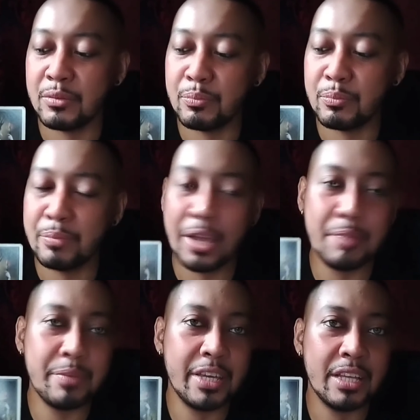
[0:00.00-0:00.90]

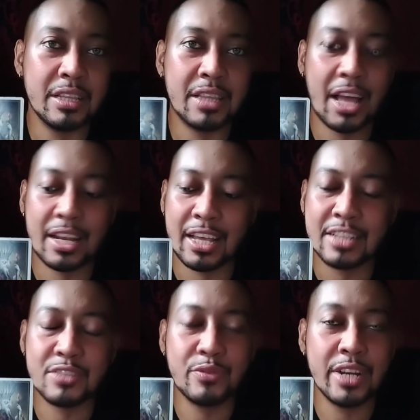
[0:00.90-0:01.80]
Maybe that
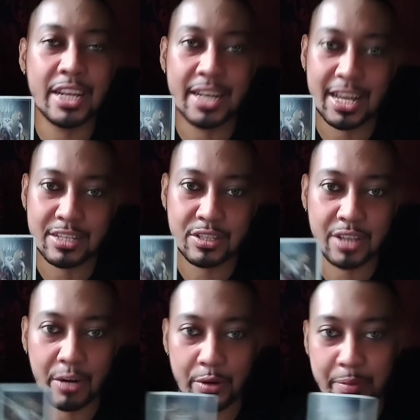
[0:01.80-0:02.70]
it's really
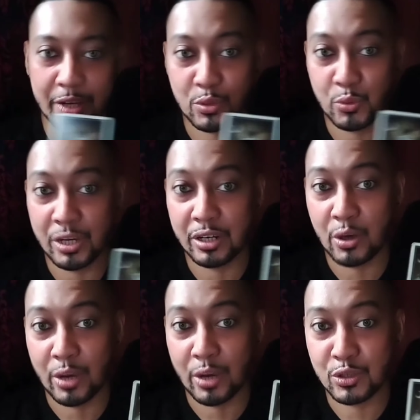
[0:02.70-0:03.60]
necessary because we are
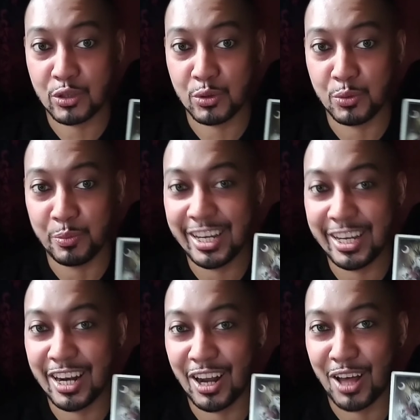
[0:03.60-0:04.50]
going to meet a
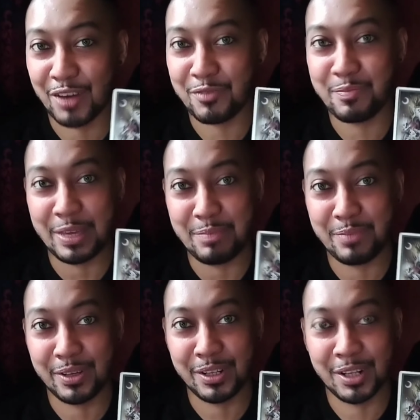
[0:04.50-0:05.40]
lot of
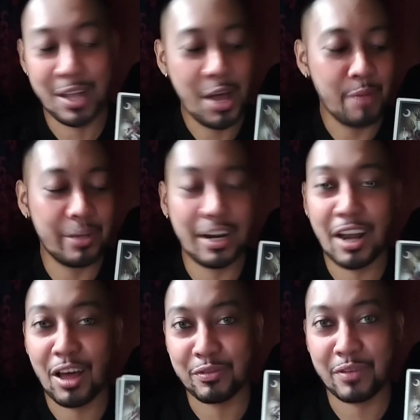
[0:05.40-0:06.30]
people, meet a
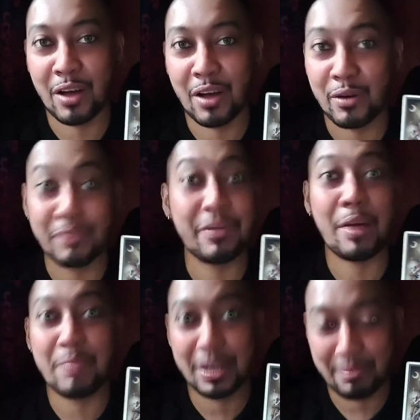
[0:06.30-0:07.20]
lot of our
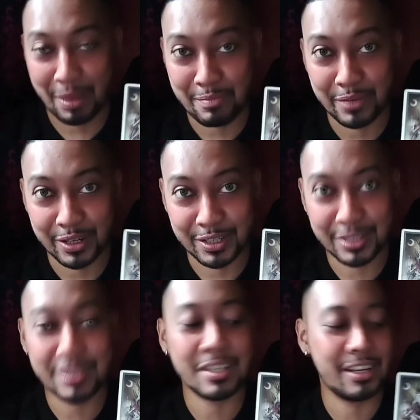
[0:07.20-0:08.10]
family
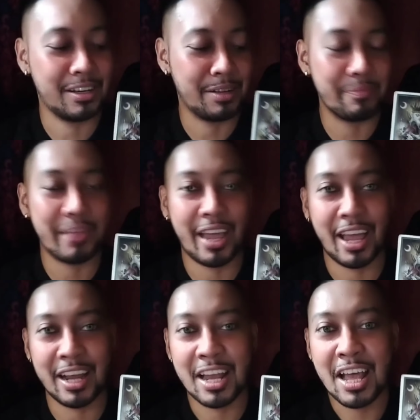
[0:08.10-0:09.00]
members,
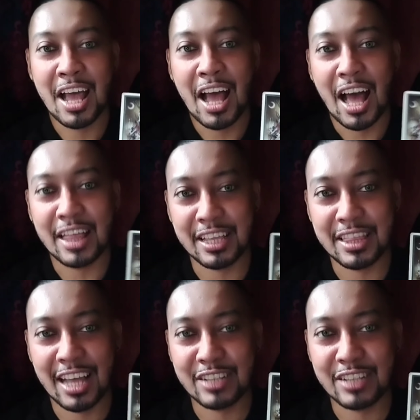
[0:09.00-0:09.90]
and I think
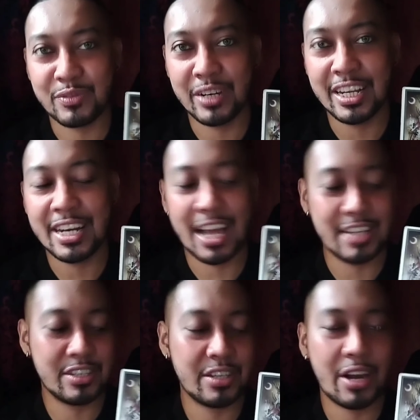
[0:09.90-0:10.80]
that's really
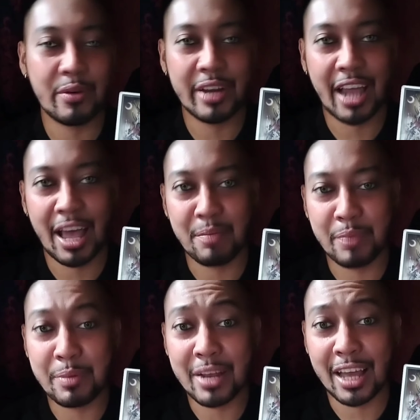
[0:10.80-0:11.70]
necessary. And
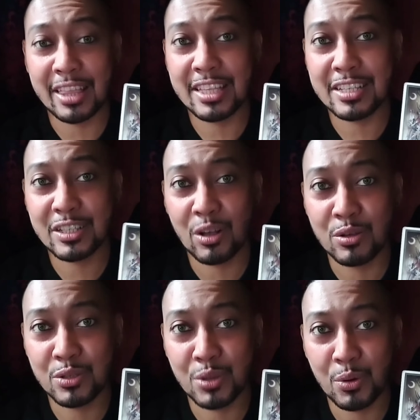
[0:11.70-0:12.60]
maybe like this is
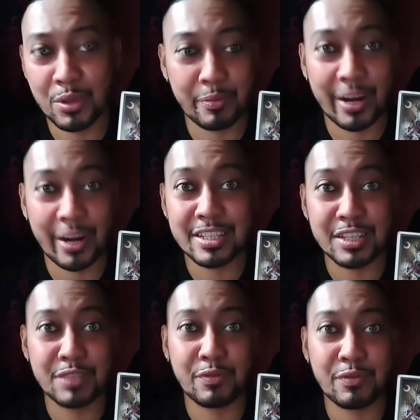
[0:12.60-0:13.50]
also the
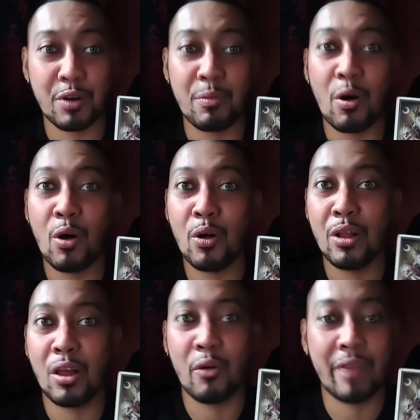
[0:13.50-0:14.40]
presence from all
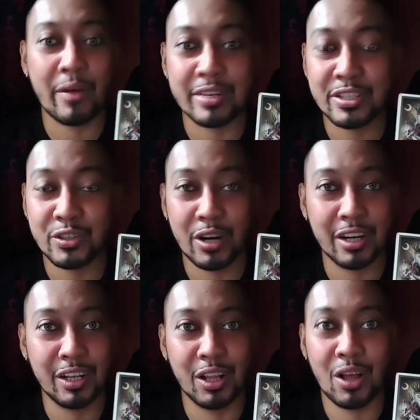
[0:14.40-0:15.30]
of our
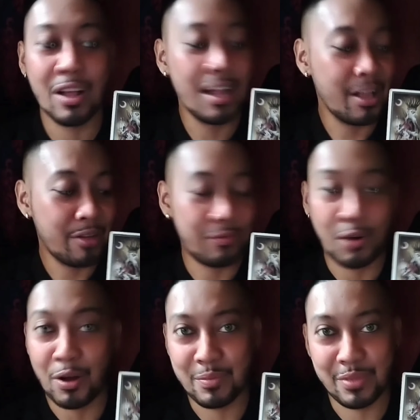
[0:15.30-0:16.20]
struggle
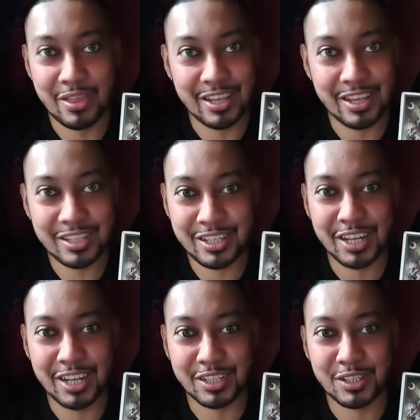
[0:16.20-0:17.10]
from this
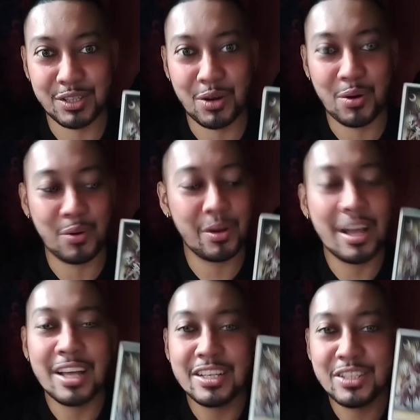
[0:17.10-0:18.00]
year. So
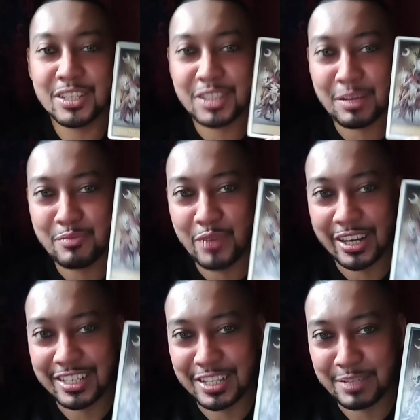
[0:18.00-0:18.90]
just
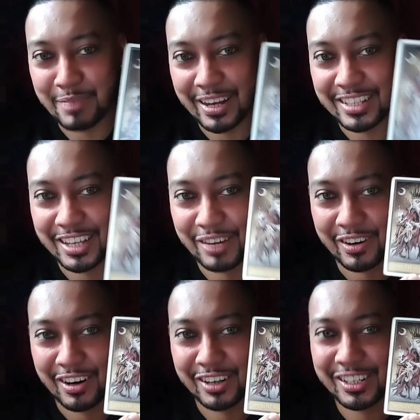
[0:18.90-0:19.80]
embrace this meditative
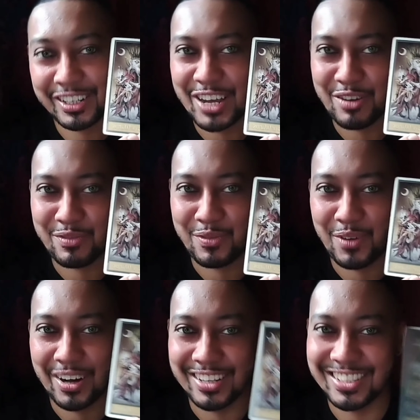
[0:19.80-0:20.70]
card, King of
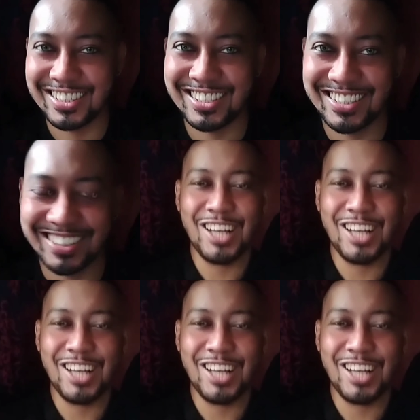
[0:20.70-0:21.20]
Wands.